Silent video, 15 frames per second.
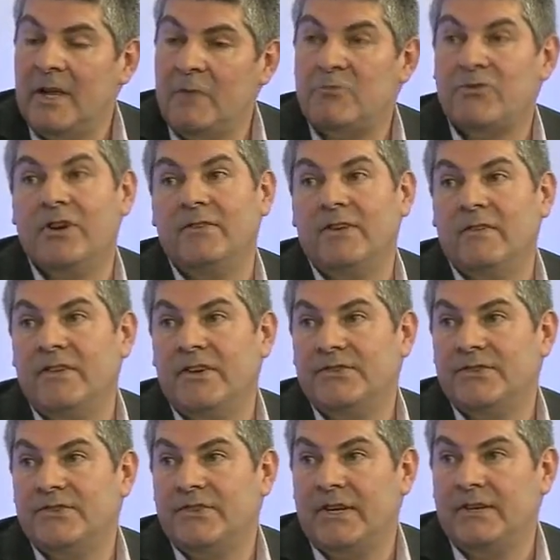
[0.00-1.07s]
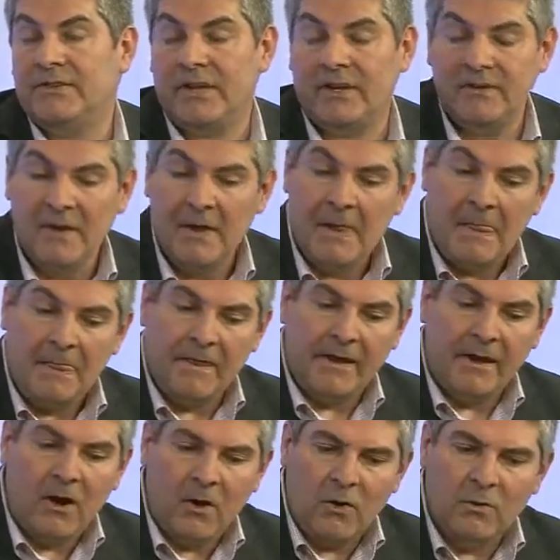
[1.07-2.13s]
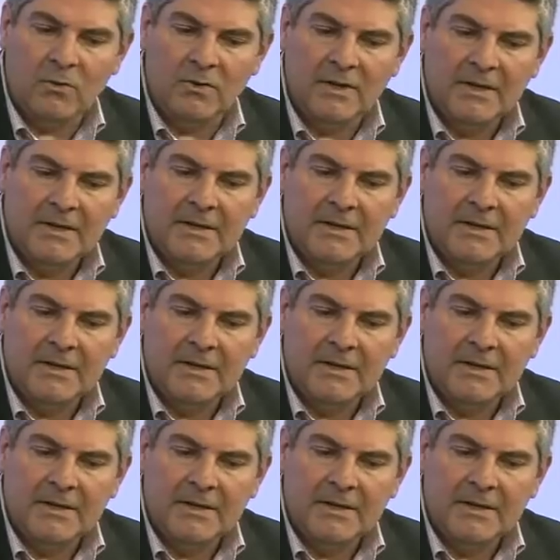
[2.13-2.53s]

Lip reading: improving efficiency. So the whole